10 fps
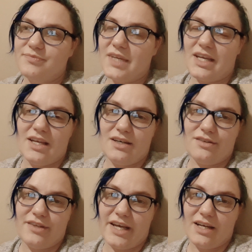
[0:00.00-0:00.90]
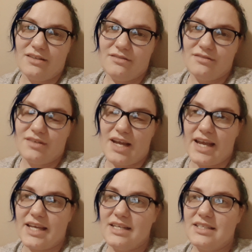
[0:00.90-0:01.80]
I can't do that. I
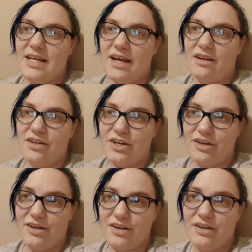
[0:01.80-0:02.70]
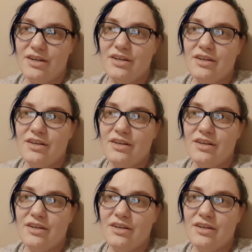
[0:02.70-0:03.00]
can tell her